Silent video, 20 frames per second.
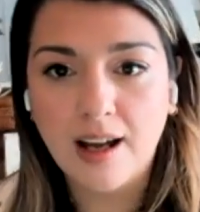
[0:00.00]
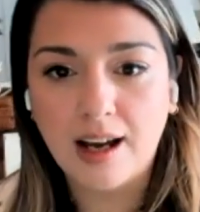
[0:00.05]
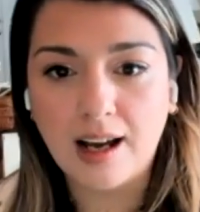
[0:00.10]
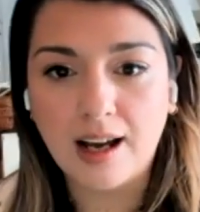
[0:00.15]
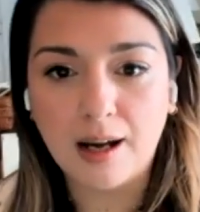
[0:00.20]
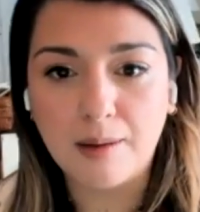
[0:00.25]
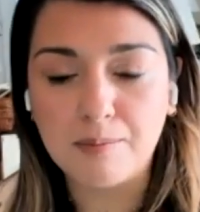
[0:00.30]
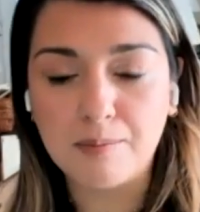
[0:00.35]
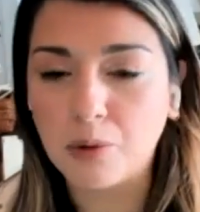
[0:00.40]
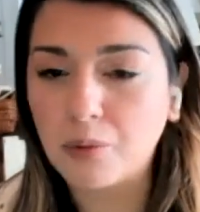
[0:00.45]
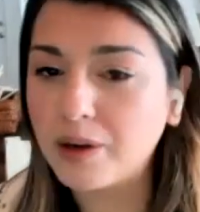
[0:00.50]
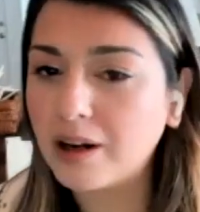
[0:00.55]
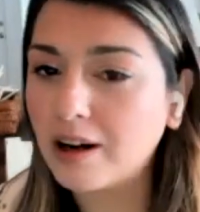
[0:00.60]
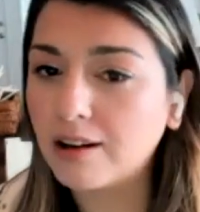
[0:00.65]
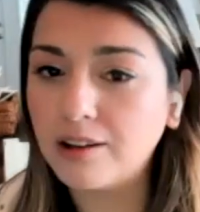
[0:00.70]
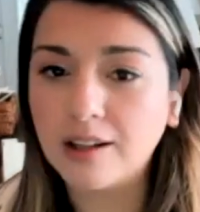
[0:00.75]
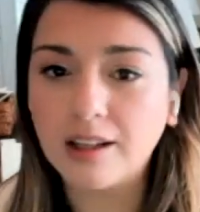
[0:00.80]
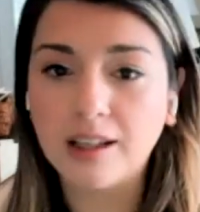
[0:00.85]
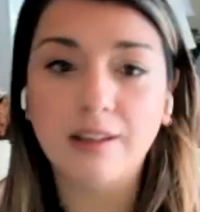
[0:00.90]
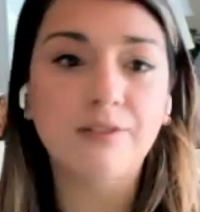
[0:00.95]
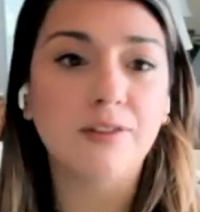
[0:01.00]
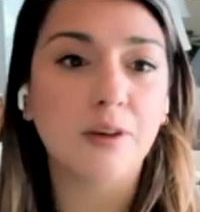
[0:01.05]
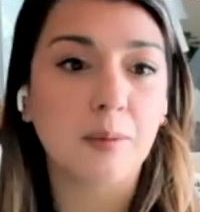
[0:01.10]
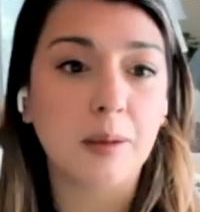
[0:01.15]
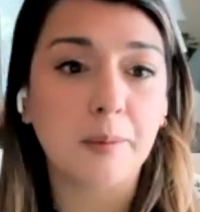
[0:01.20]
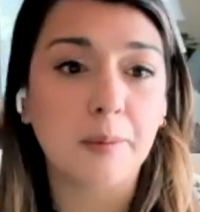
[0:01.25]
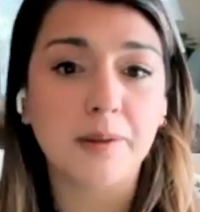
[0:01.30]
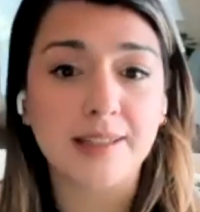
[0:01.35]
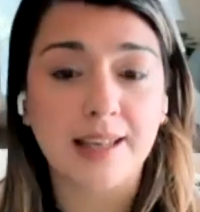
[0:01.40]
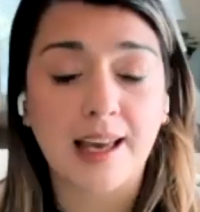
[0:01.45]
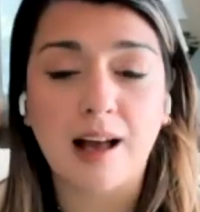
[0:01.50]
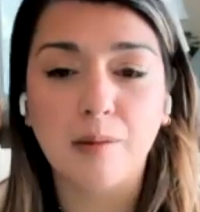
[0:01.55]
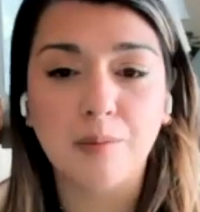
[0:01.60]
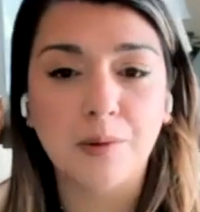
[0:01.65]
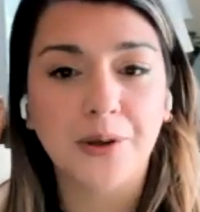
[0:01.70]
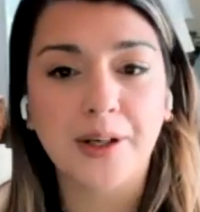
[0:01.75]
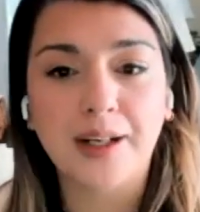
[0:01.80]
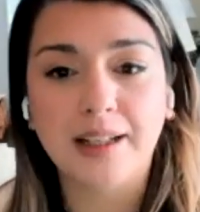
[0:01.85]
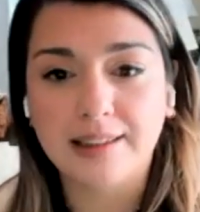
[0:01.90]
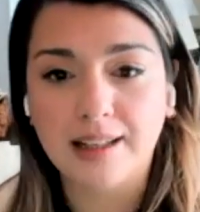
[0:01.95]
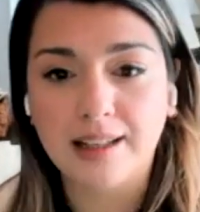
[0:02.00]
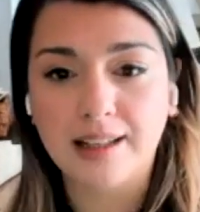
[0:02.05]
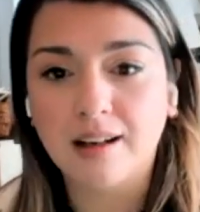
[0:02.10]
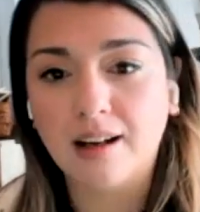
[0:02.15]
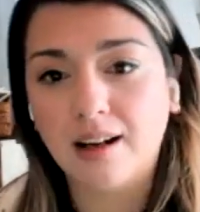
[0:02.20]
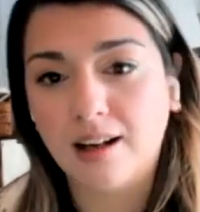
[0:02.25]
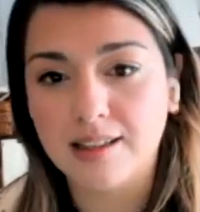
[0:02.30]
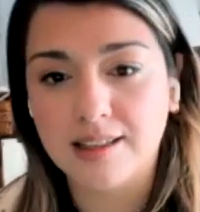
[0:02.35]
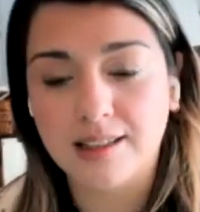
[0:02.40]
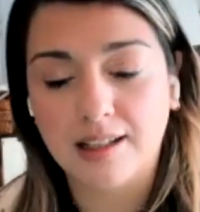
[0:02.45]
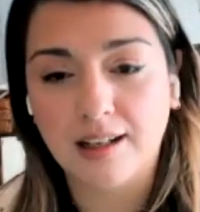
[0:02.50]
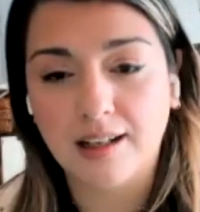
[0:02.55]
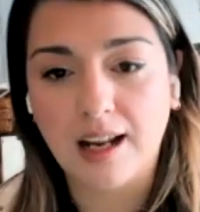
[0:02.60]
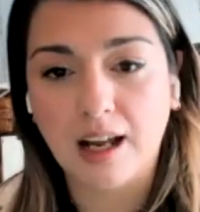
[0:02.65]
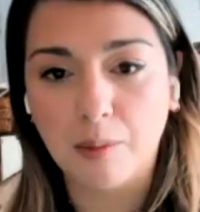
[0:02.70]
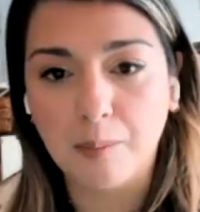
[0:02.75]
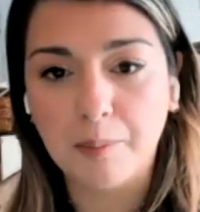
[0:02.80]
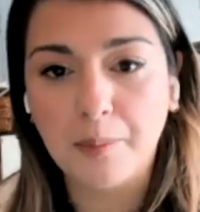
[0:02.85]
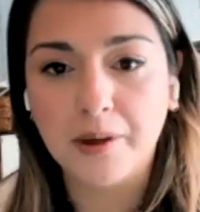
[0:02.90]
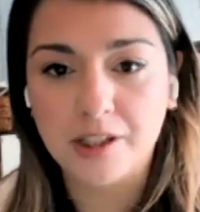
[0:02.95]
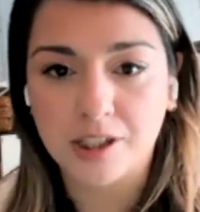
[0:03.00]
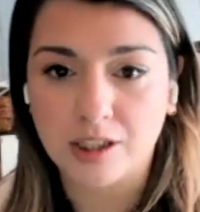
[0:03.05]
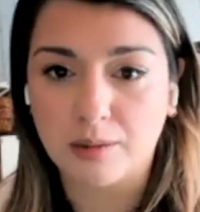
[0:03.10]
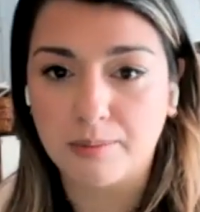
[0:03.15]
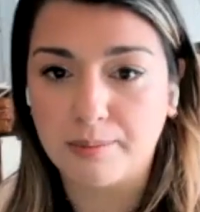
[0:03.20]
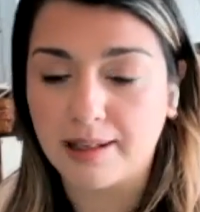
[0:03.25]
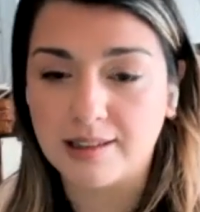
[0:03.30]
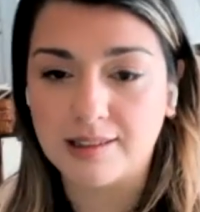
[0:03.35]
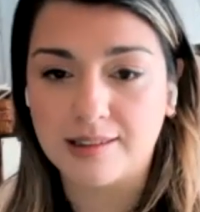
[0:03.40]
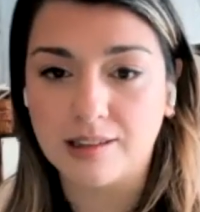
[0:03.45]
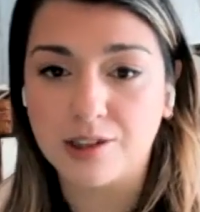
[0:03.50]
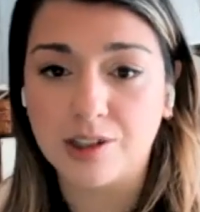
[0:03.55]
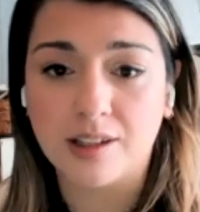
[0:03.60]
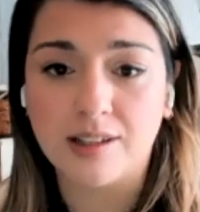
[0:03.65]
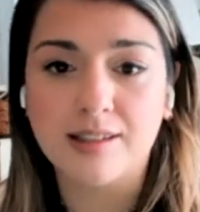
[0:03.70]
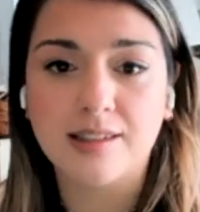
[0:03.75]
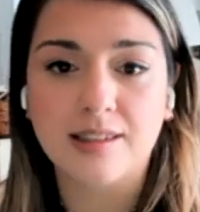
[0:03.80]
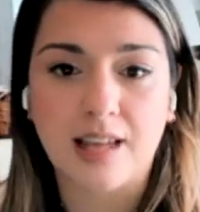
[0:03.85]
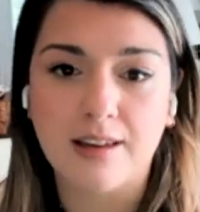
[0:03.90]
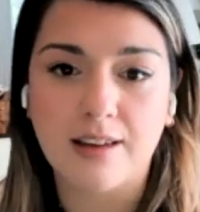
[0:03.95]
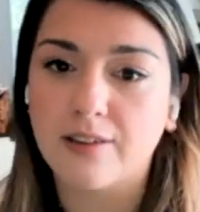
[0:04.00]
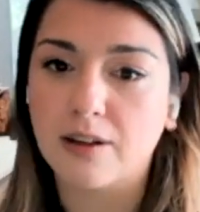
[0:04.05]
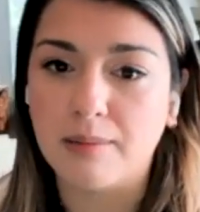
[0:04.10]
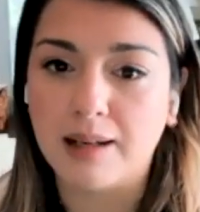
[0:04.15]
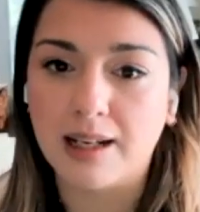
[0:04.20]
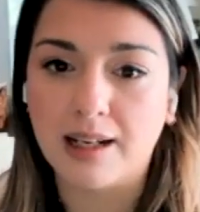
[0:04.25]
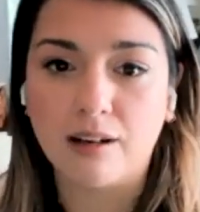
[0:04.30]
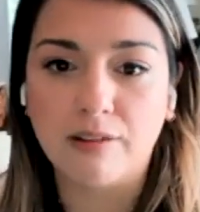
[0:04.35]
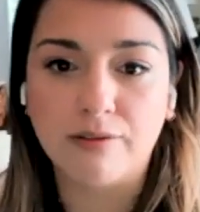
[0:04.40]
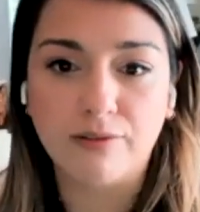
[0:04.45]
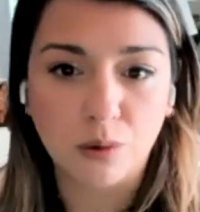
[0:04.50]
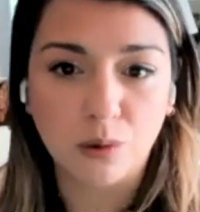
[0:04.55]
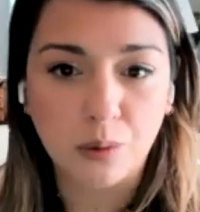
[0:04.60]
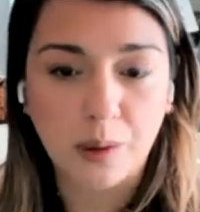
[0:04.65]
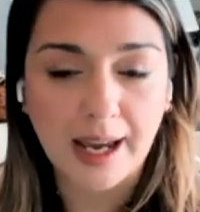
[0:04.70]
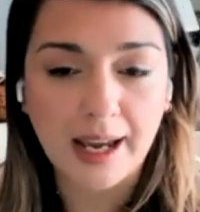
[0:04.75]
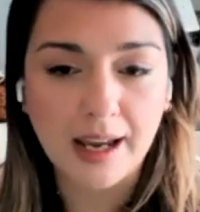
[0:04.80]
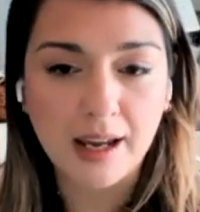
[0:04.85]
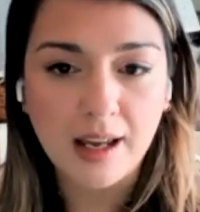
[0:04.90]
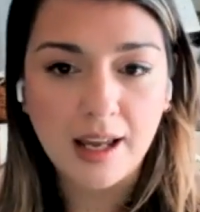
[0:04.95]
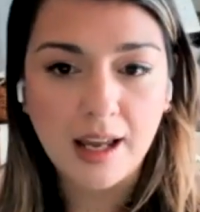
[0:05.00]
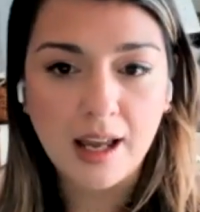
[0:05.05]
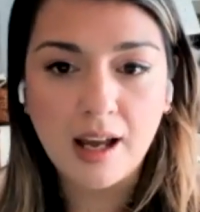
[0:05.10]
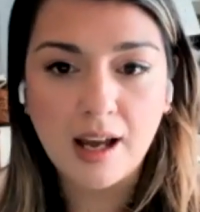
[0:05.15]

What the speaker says: But we are looking for people to help create that content, help push the message in a safe and meaningful way,